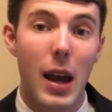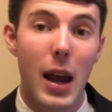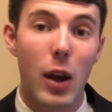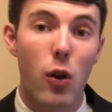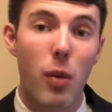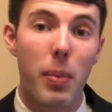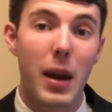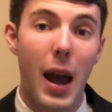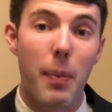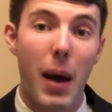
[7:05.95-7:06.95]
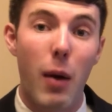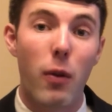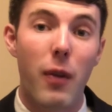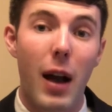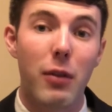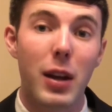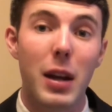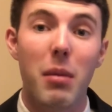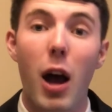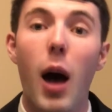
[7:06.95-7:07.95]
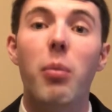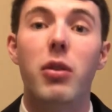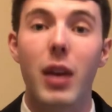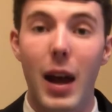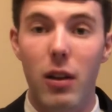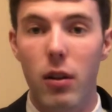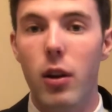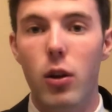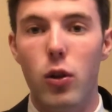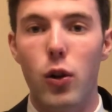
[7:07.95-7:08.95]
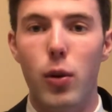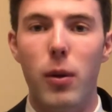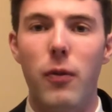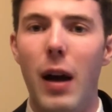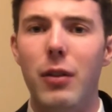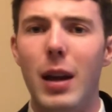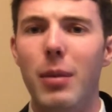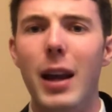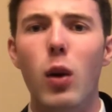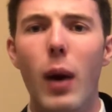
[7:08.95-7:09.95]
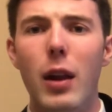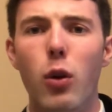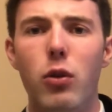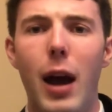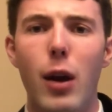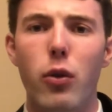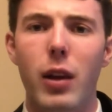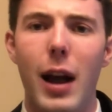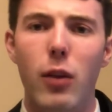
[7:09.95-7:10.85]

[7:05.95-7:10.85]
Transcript: it could be a Power 5 team that upsets the Group of 5 team. Take away those titles, guys.